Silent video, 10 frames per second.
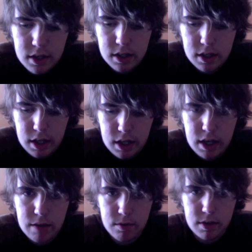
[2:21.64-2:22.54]
Like
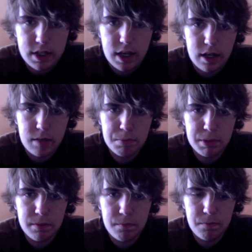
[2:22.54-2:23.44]
every setup.
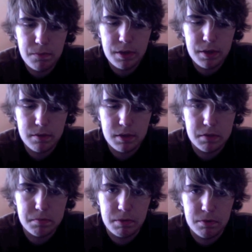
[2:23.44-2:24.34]

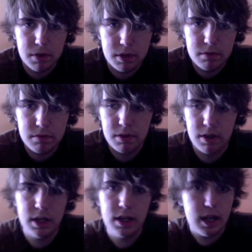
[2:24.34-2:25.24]
Before this review
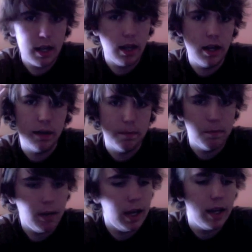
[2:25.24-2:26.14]
I did that.
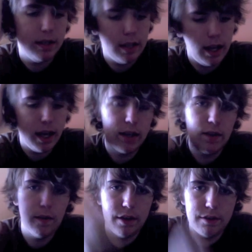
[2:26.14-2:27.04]

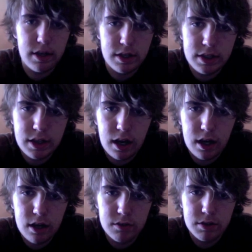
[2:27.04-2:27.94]
I tried it
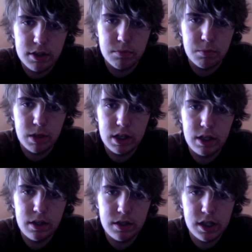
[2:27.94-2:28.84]
stock, which is
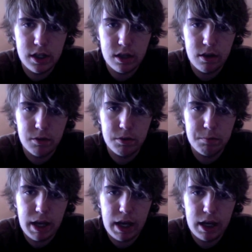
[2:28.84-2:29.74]
one silicone
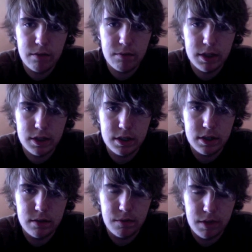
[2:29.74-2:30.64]
pad
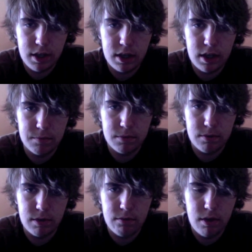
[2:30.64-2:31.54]
which it comes
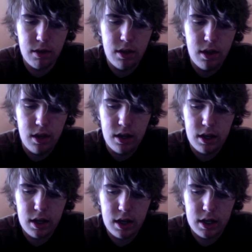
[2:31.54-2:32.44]
with.
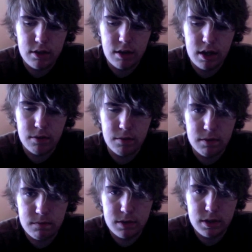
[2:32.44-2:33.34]
I tried it
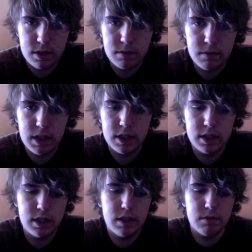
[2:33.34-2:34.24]
with,
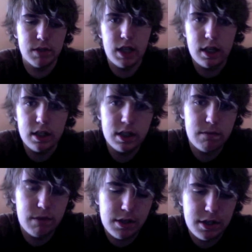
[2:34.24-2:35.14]
because the recesses are
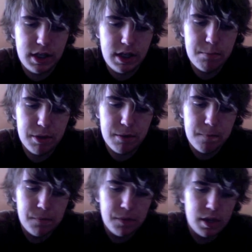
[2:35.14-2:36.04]
very deep,
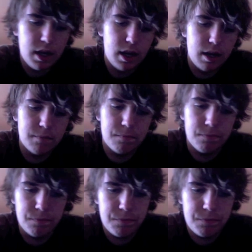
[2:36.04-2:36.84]
one